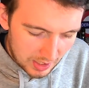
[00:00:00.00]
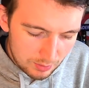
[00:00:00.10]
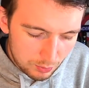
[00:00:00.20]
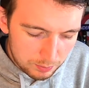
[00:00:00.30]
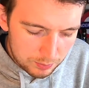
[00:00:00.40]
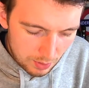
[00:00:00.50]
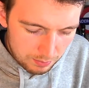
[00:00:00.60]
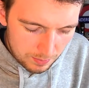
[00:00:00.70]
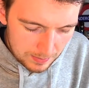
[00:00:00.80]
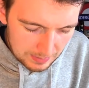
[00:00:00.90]
I will
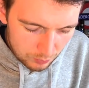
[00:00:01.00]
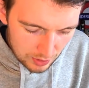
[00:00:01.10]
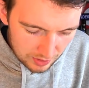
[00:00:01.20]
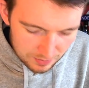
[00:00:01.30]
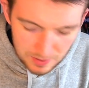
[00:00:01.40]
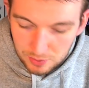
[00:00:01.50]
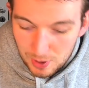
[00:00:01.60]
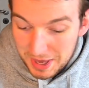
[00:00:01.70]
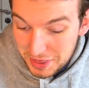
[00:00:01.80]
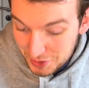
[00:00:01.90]
probably work my
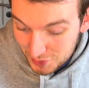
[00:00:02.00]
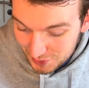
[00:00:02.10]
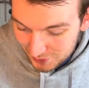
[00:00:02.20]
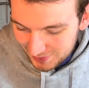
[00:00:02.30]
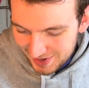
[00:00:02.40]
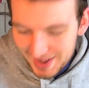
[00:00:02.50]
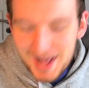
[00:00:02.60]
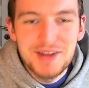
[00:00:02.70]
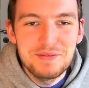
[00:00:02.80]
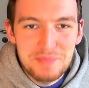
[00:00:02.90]
way through
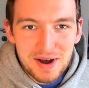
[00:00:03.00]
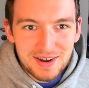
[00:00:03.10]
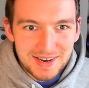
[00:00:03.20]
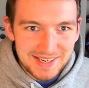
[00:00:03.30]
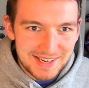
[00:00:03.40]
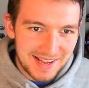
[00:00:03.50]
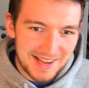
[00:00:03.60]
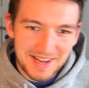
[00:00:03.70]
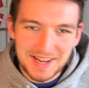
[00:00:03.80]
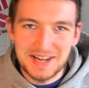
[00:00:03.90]
and
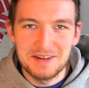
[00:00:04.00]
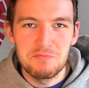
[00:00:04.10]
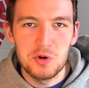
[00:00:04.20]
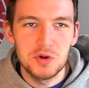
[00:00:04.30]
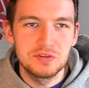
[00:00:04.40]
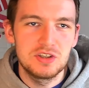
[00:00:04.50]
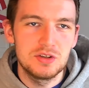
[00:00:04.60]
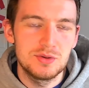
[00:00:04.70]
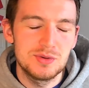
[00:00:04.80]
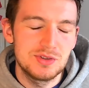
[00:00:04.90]
buy more
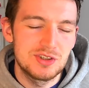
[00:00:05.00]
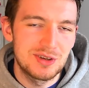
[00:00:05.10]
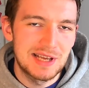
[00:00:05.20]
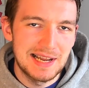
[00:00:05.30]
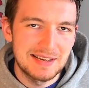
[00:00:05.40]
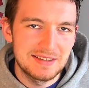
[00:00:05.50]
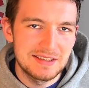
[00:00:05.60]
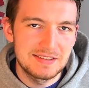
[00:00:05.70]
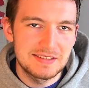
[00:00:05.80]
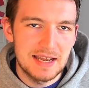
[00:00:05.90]
to collect
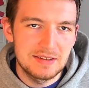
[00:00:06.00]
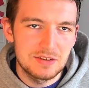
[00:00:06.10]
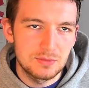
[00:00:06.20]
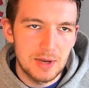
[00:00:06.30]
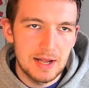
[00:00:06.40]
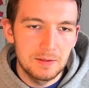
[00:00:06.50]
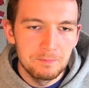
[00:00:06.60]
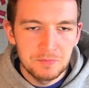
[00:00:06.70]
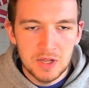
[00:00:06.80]
these sets as well.